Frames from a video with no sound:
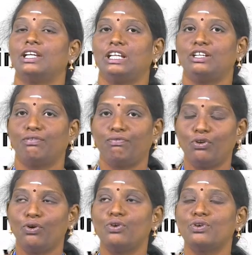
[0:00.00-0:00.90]
it
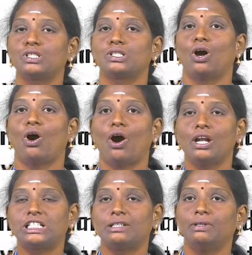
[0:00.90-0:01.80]
flows
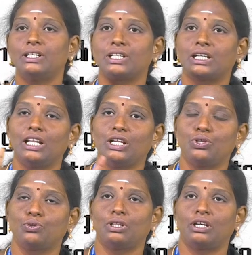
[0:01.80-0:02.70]
automatically
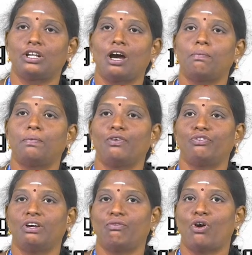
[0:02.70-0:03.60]
to the top of
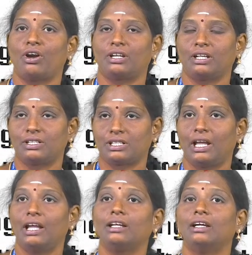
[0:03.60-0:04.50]
the water
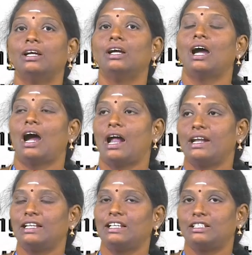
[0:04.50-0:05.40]
tank
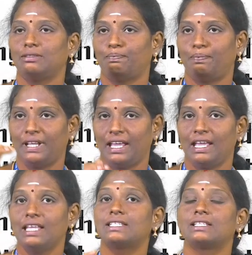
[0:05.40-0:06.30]
and its
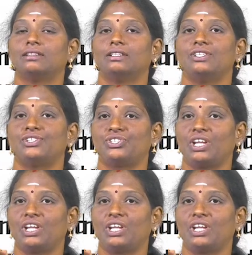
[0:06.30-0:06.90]
place is